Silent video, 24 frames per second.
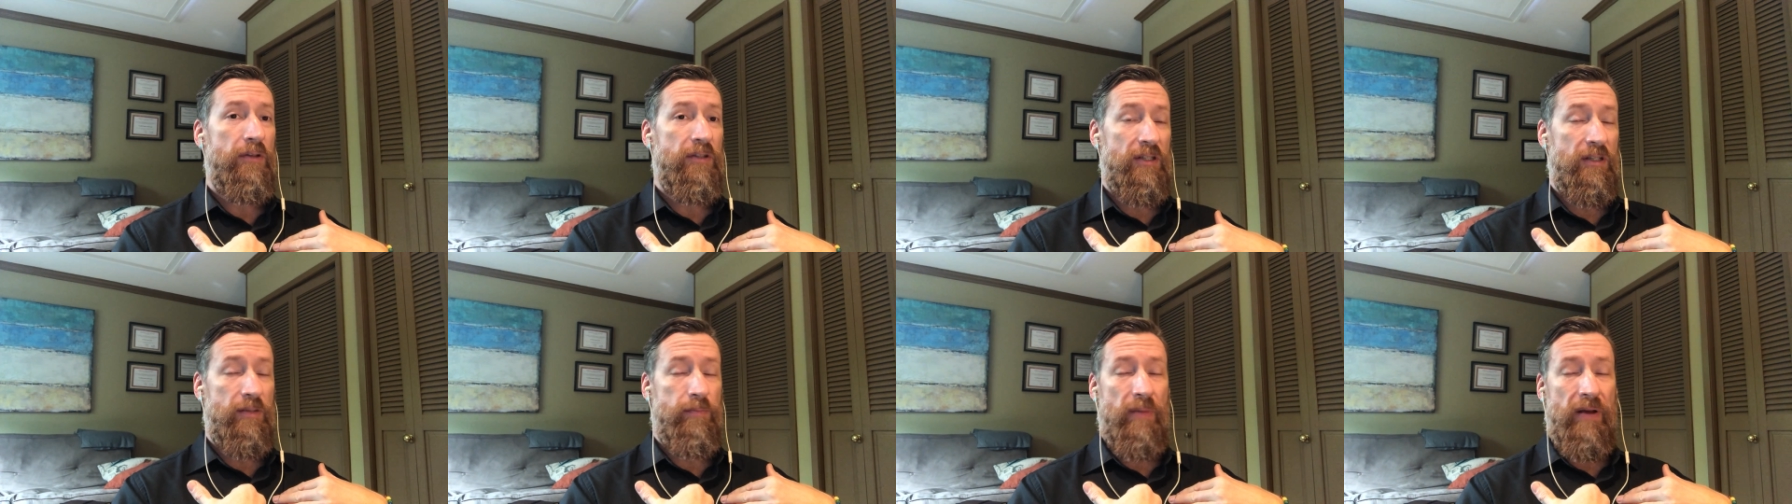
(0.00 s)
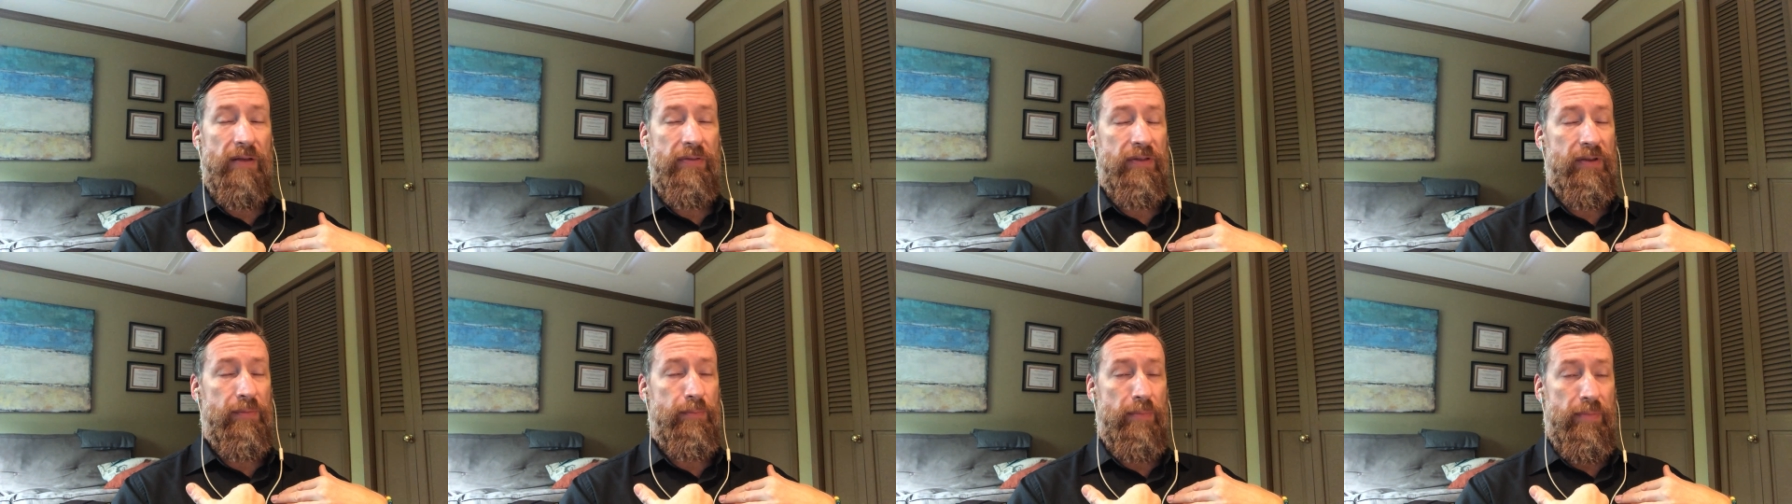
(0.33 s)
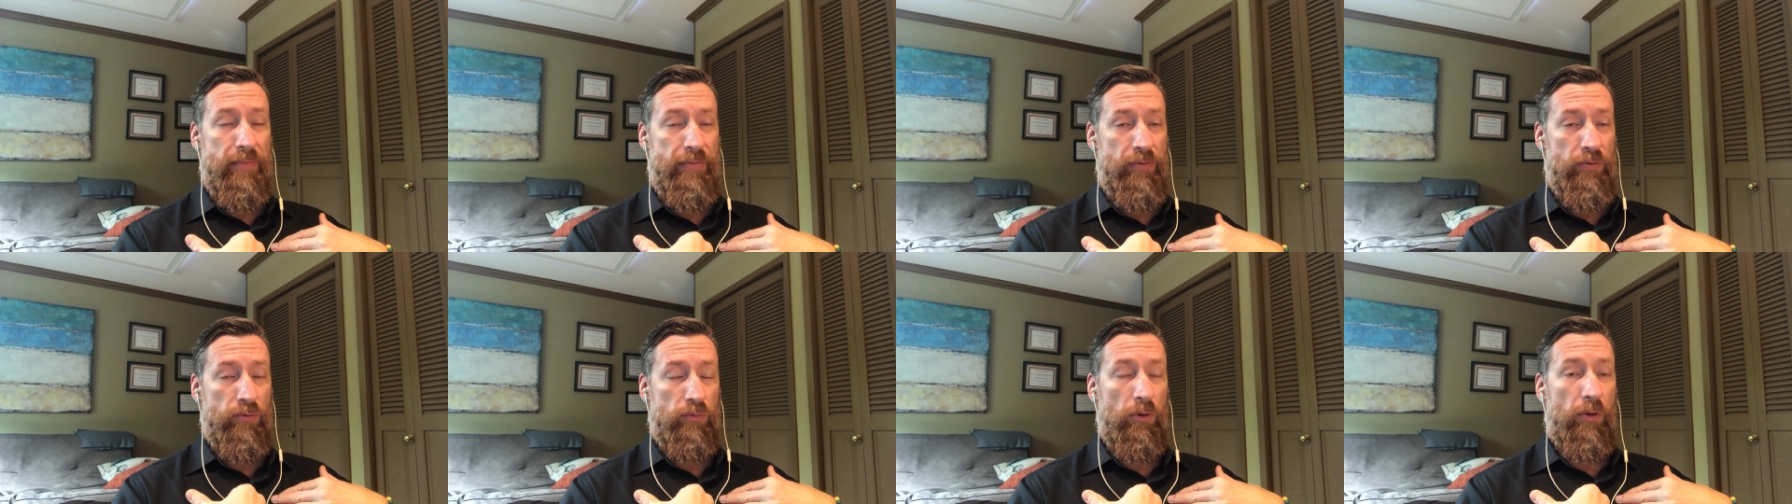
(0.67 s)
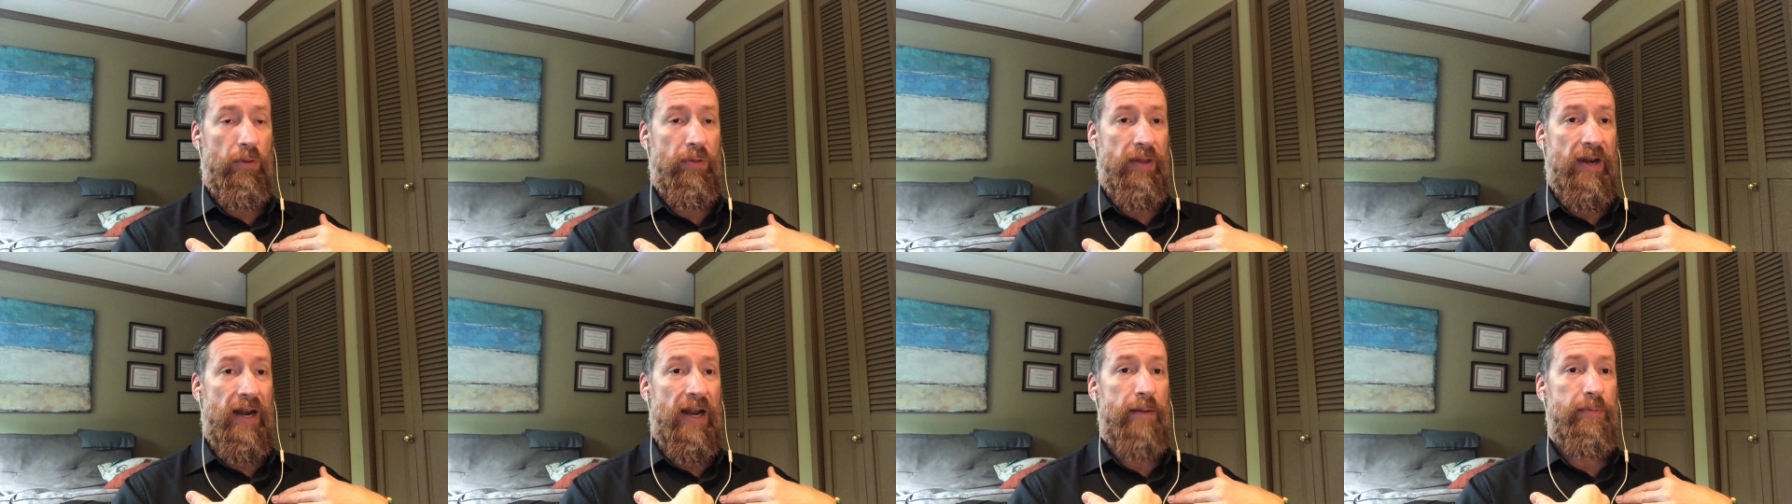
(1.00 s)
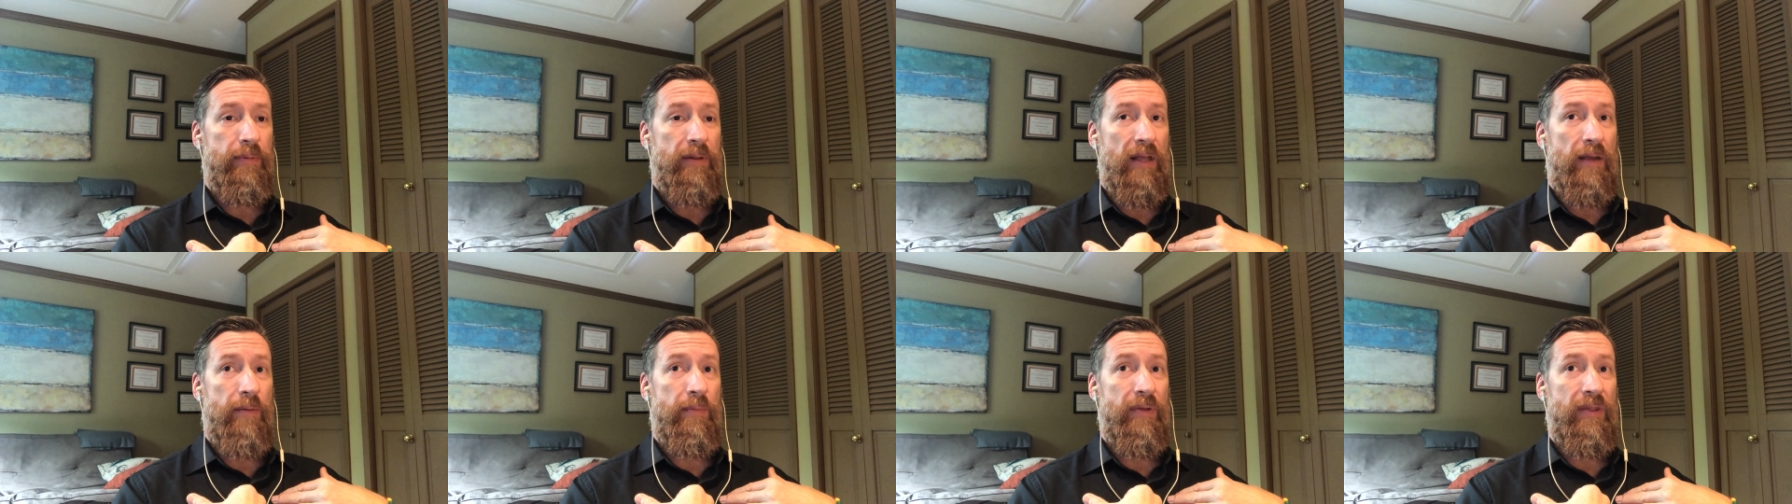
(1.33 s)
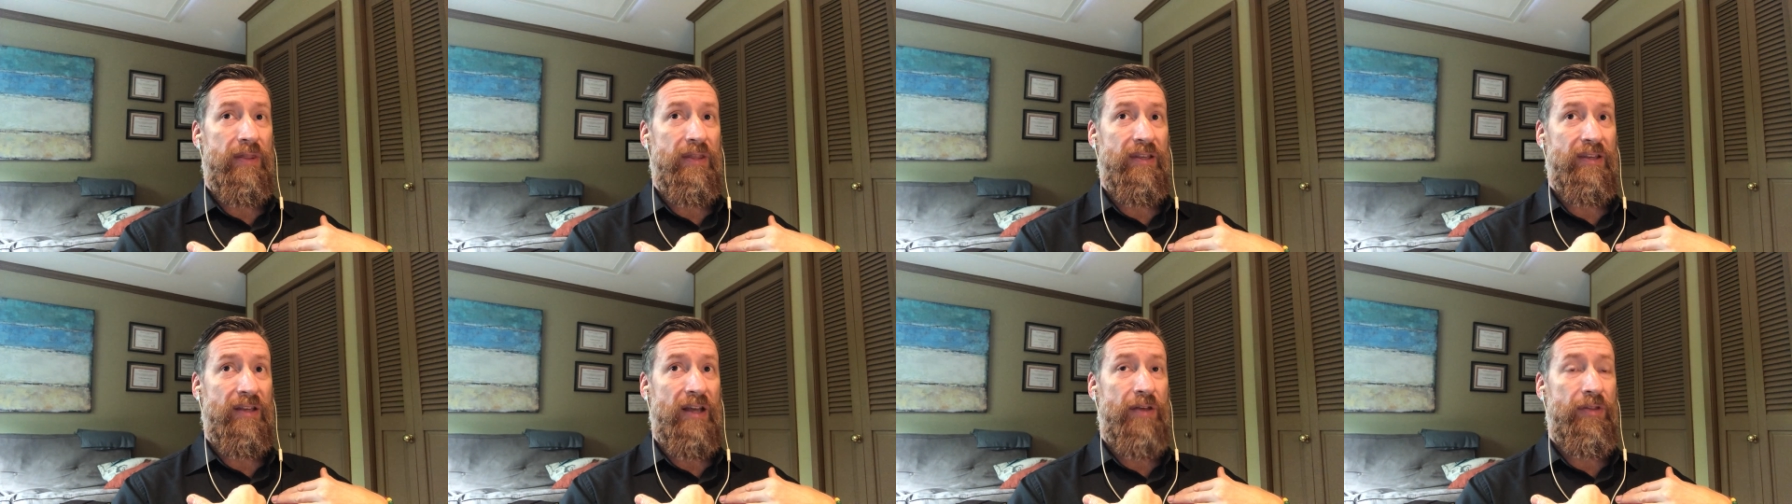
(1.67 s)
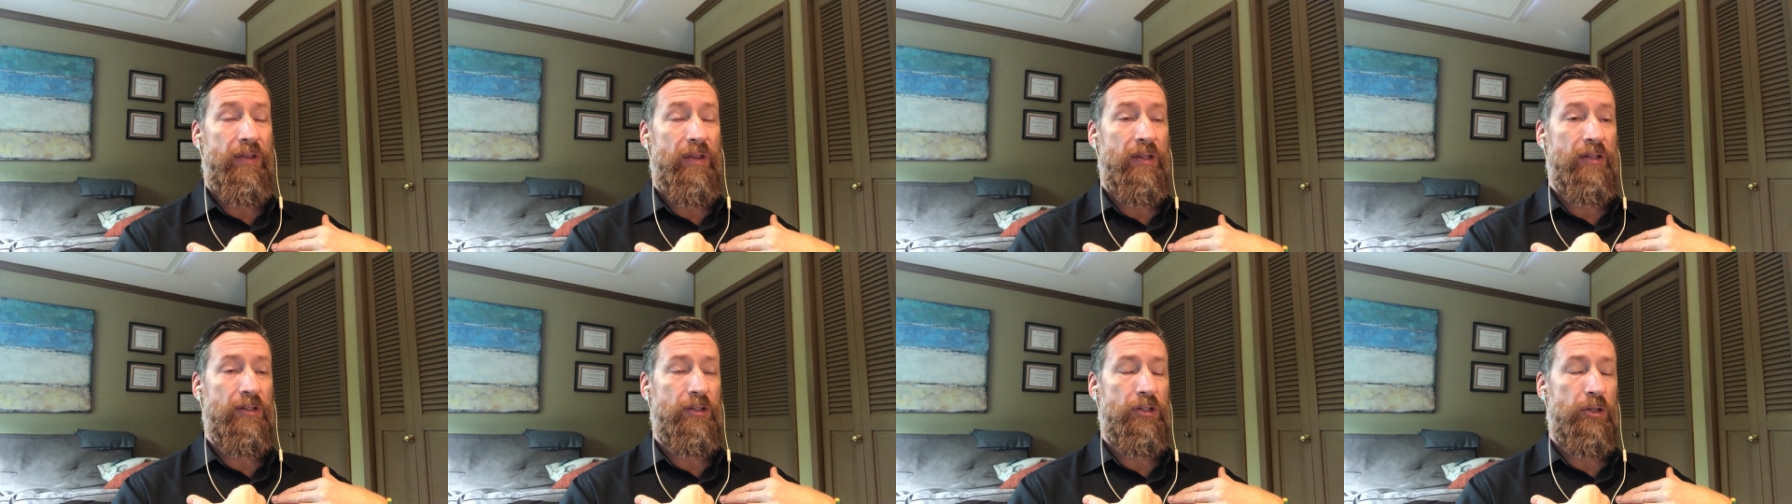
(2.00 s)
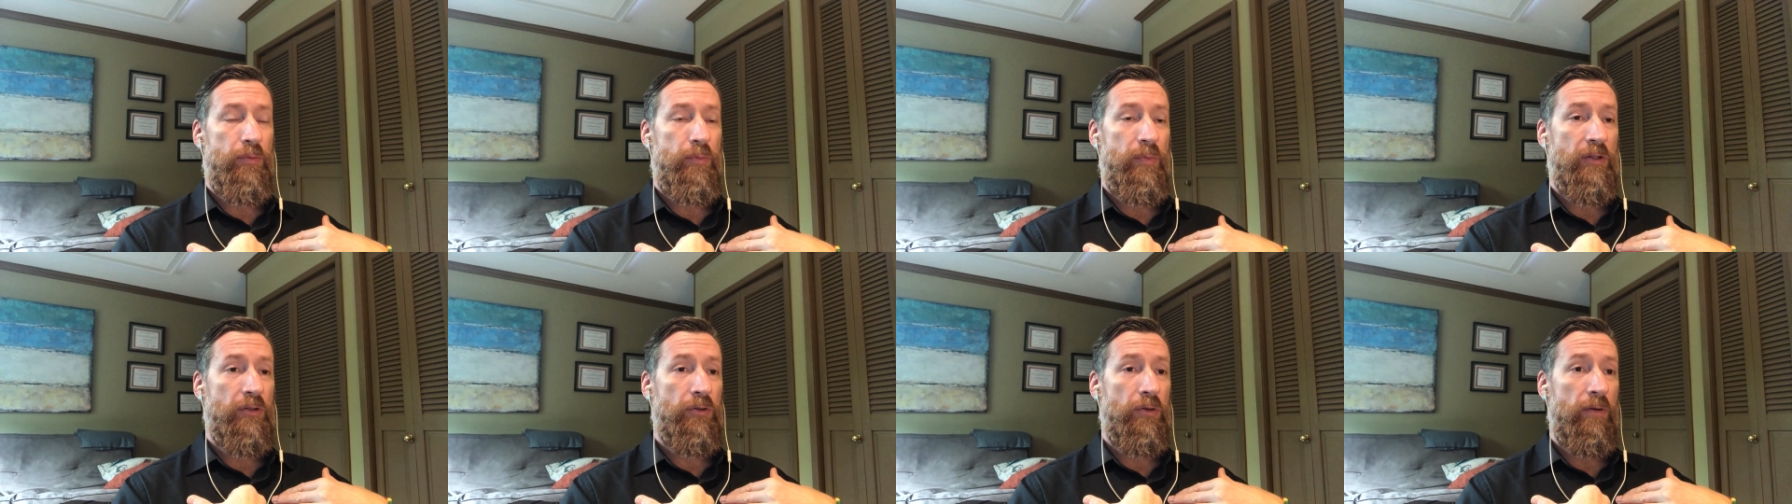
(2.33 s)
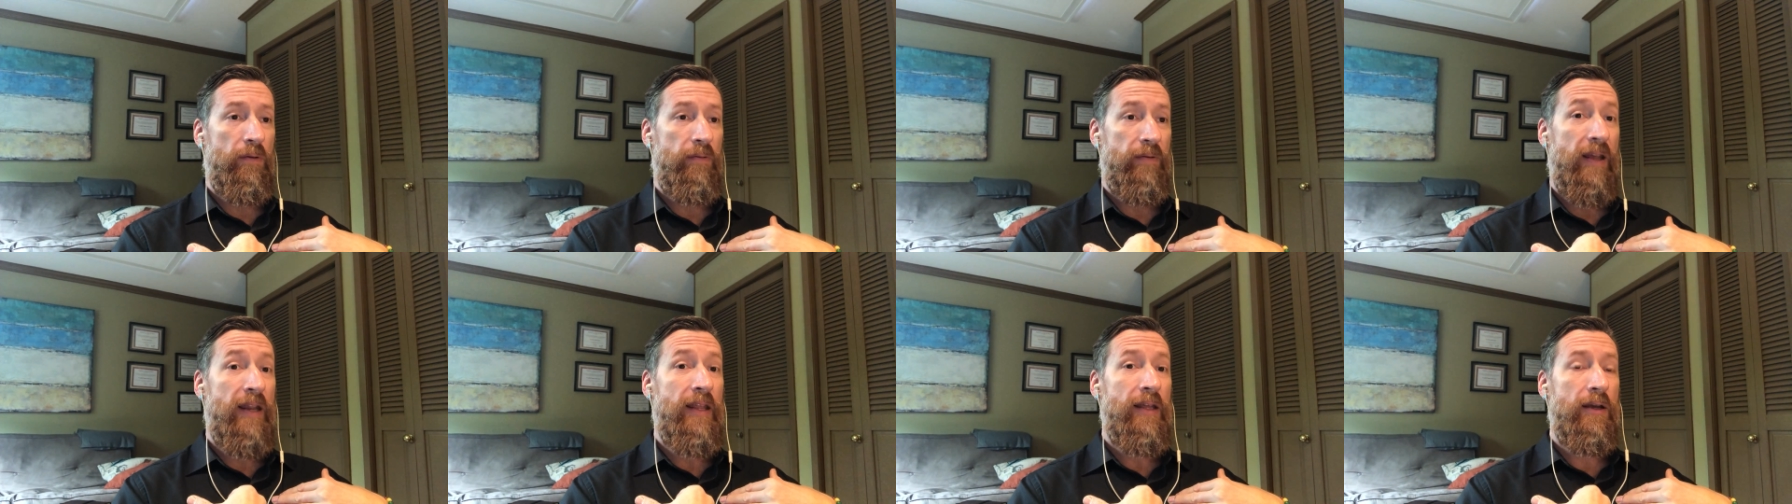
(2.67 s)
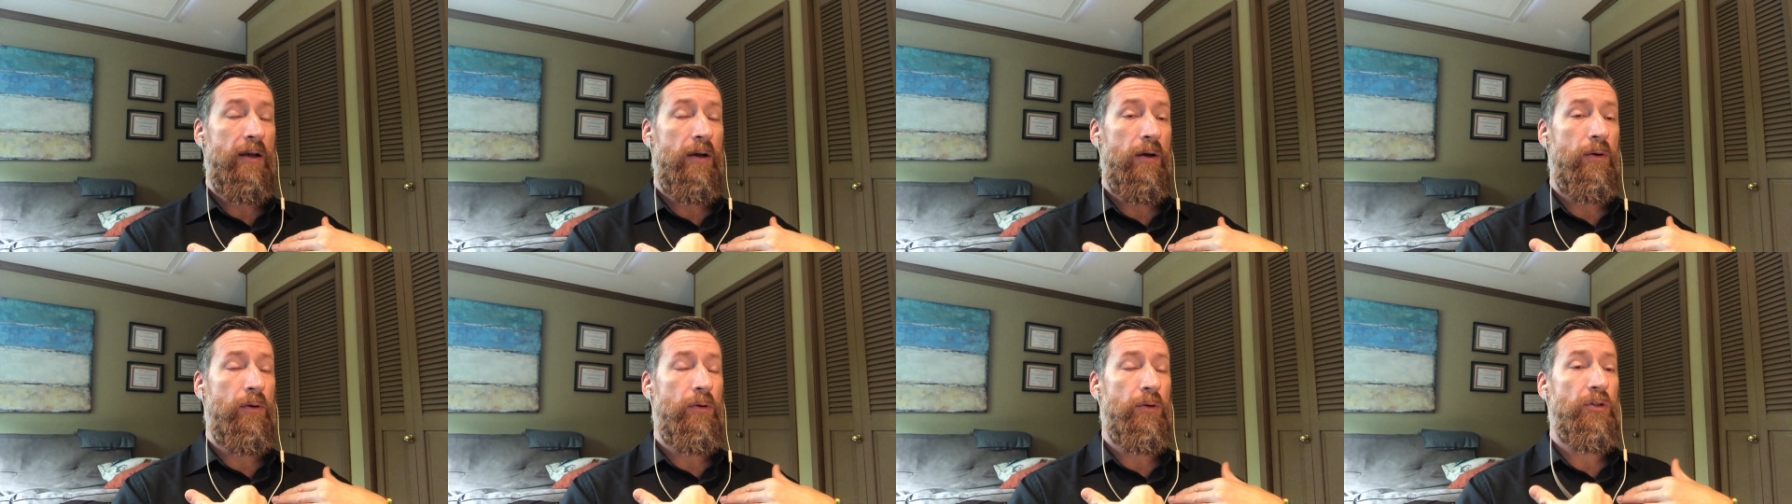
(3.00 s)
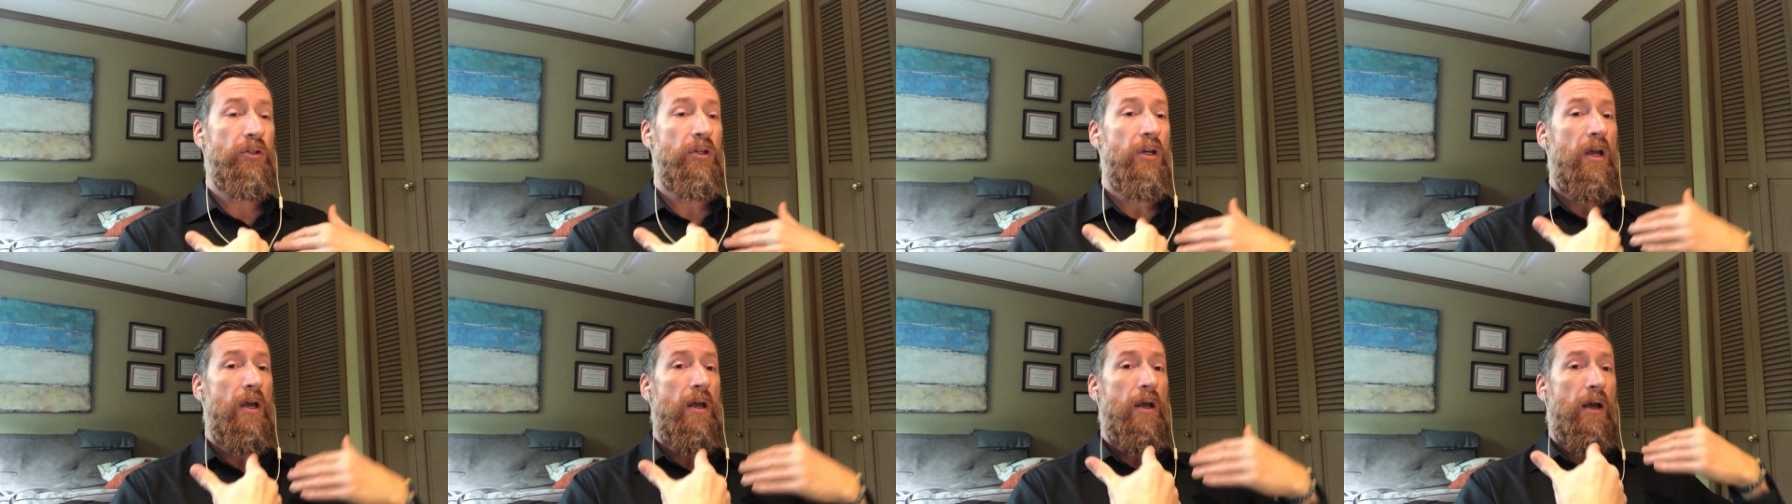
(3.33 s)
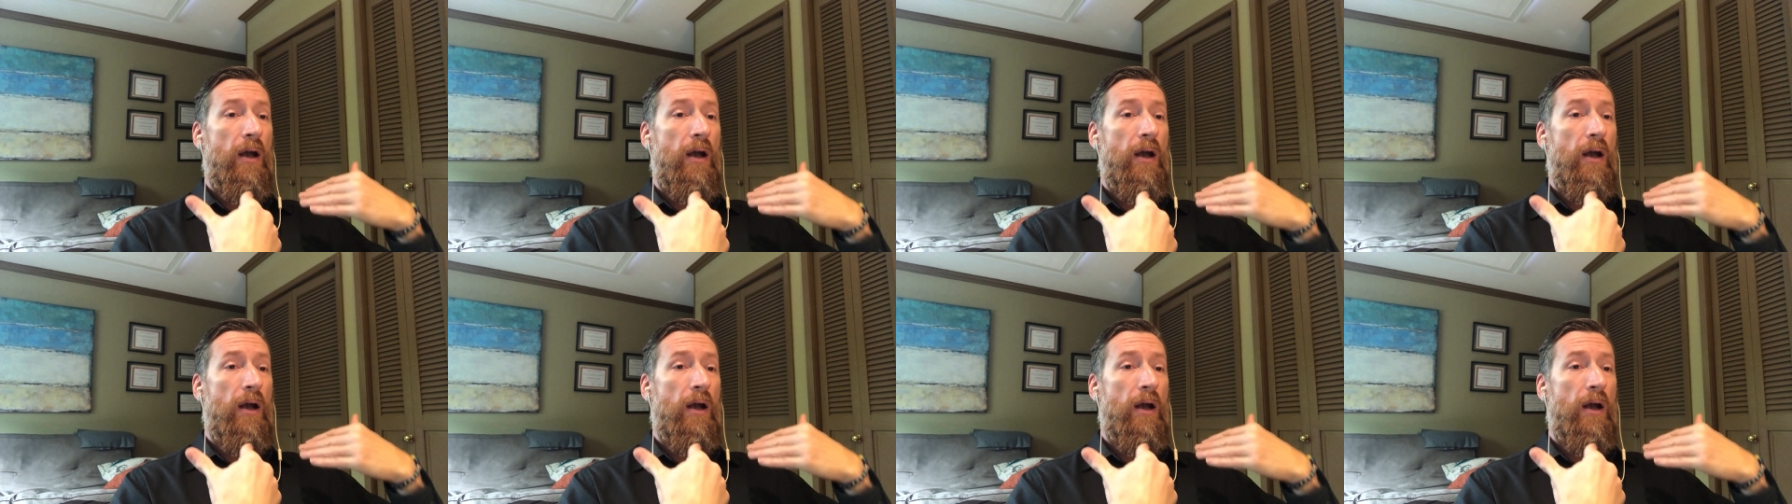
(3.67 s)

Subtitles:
this is the role that I play, but I think this should be true of any coach.